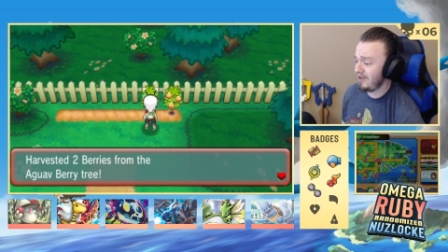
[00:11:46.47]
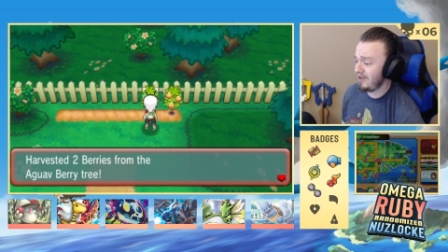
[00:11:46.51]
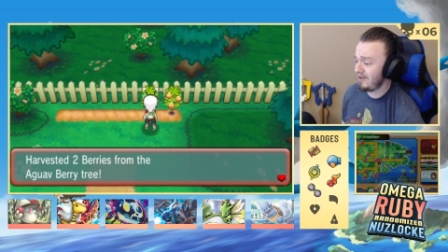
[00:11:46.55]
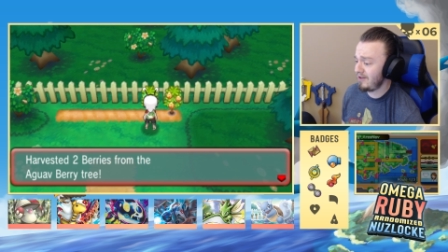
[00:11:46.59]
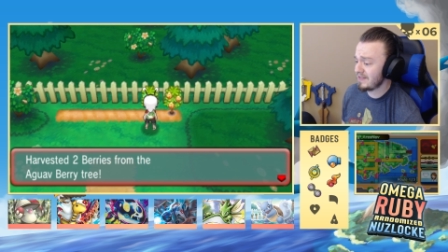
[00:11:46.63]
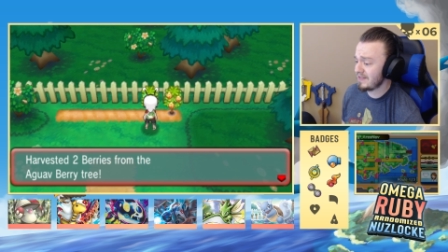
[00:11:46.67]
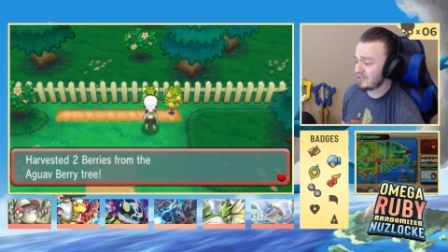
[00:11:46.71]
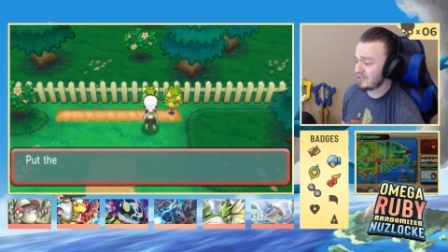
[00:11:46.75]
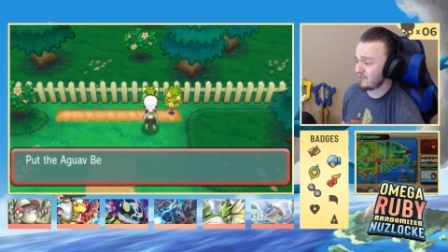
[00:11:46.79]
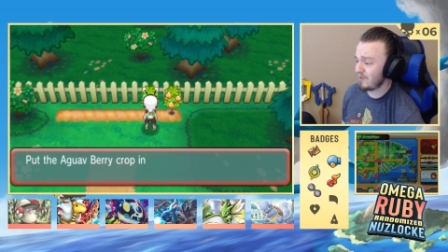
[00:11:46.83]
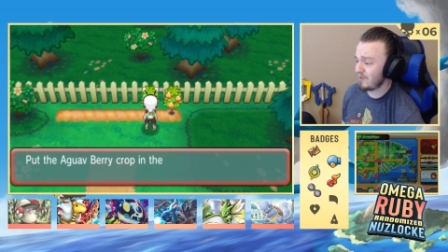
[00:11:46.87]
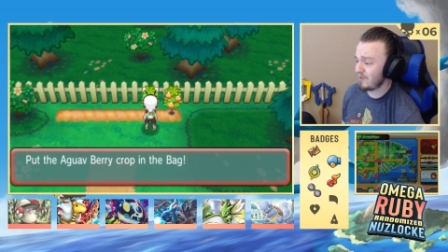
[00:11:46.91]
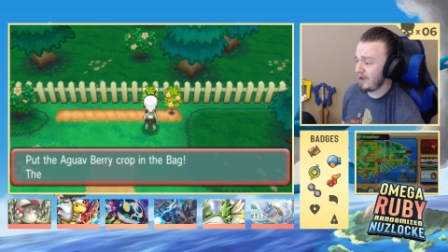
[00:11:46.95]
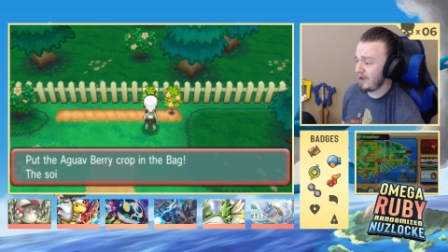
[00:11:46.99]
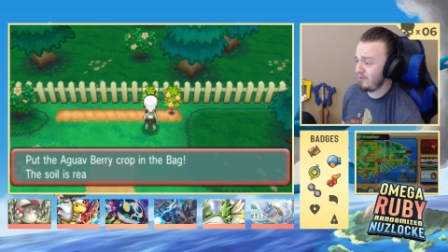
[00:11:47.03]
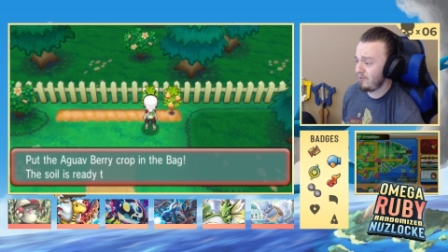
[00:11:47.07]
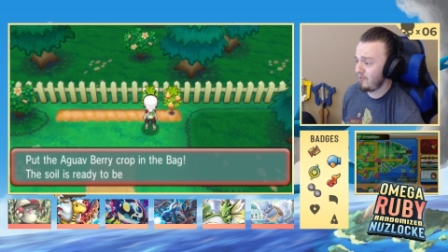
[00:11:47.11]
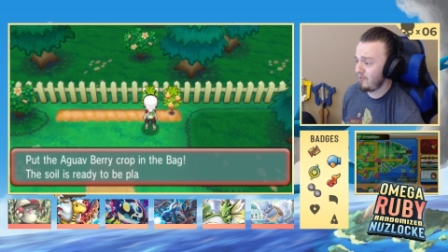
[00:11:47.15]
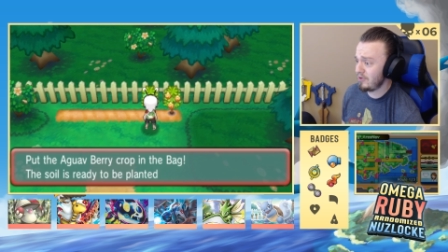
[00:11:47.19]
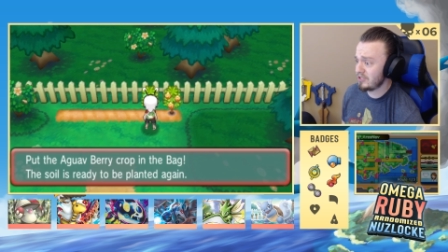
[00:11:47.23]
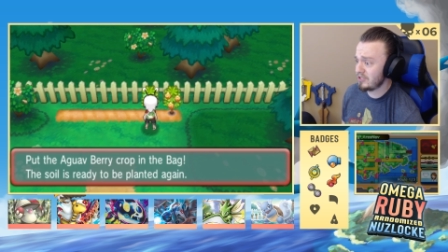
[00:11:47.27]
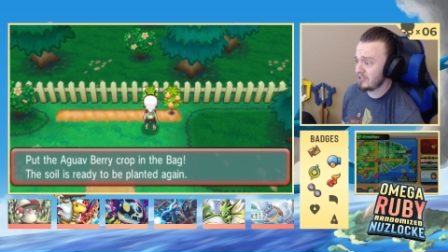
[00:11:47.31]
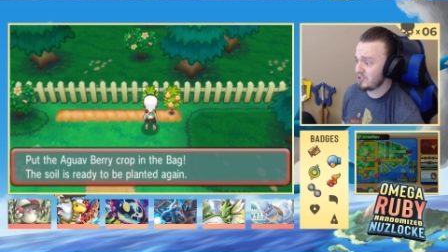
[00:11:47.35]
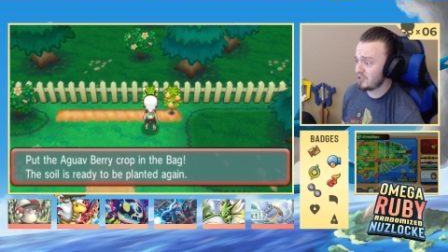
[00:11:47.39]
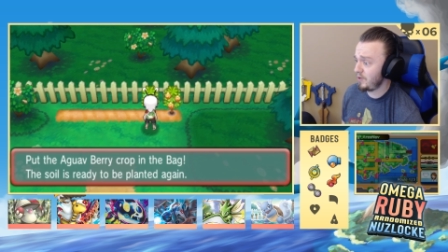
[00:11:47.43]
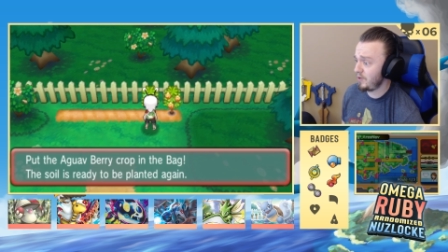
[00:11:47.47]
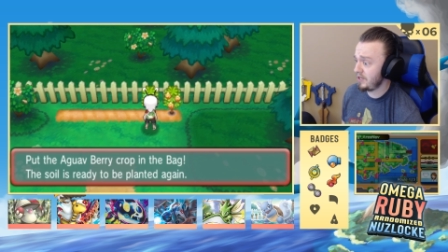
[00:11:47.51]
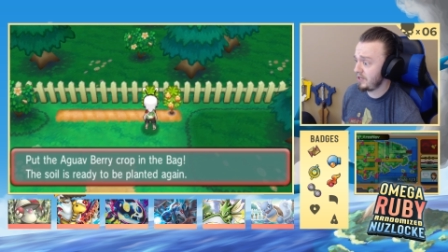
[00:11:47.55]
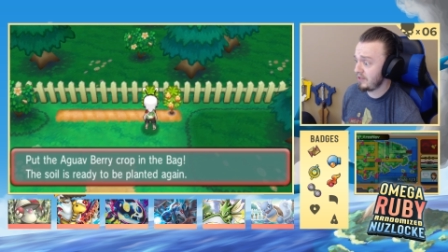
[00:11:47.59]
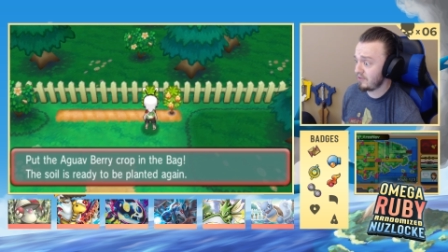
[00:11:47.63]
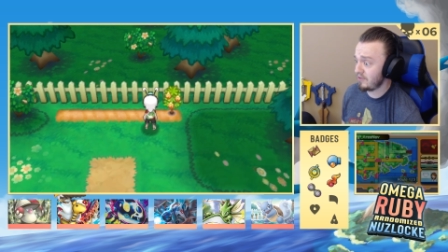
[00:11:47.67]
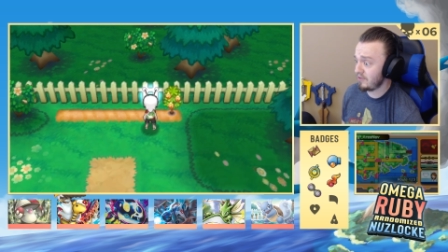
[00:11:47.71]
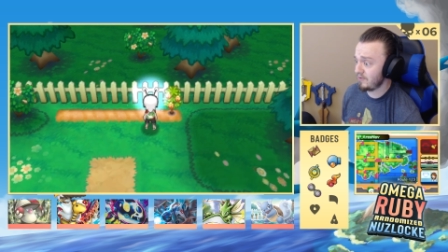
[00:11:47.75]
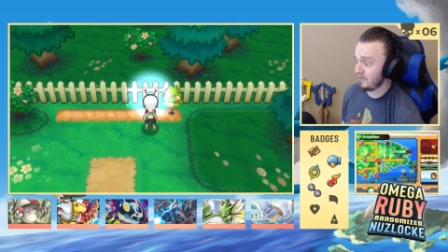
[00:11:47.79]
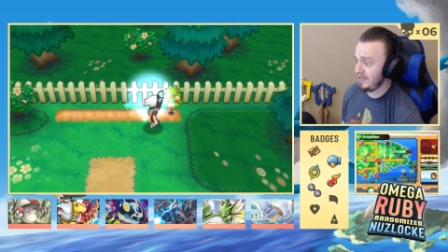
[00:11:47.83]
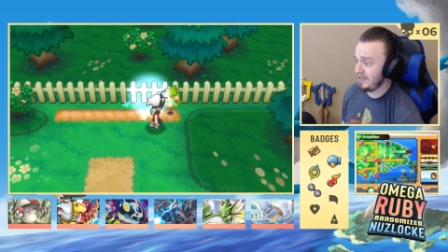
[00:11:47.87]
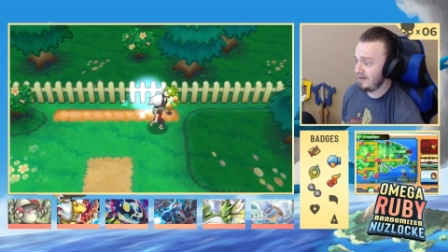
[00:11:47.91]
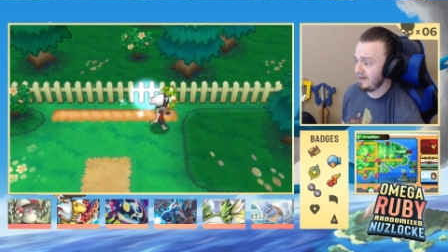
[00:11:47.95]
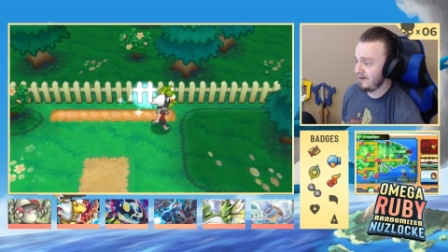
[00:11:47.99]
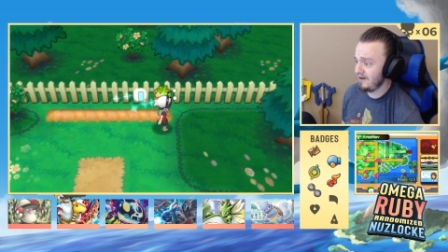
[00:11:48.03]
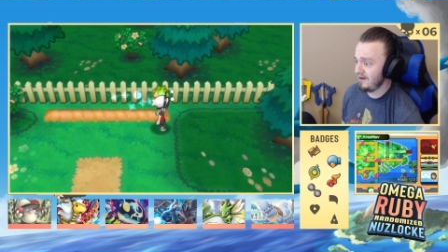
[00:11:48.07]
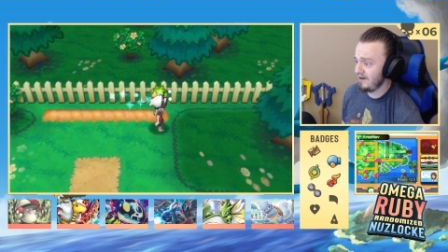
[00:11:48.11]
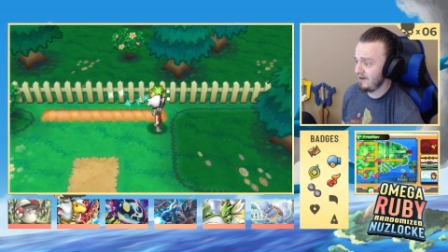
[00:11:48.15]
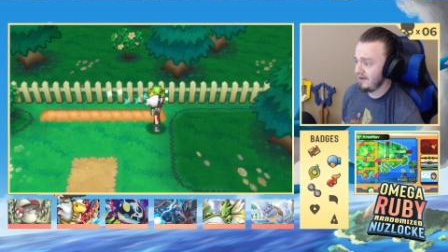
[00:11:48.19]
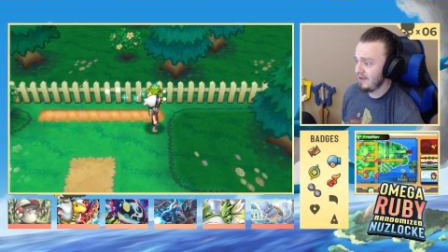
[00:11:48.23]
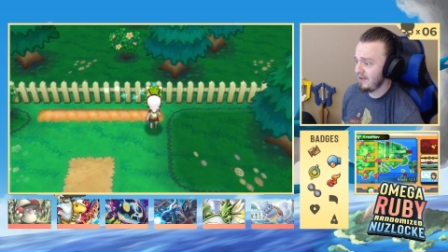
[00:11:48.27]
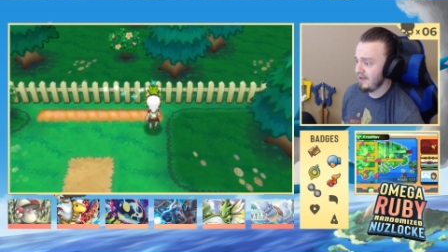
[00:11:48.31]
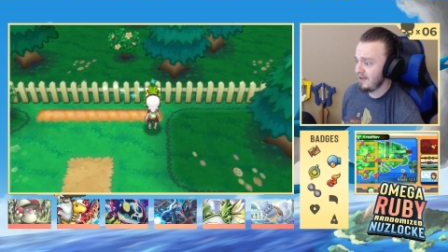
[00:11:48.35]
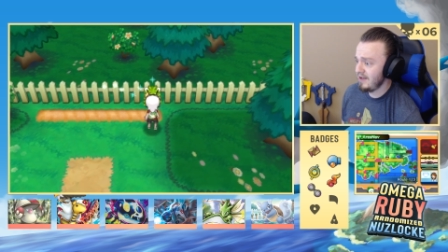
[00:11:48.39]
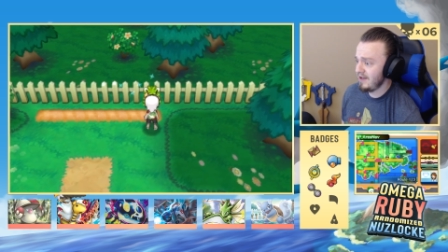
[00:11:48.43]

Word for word: on this Route 123 here.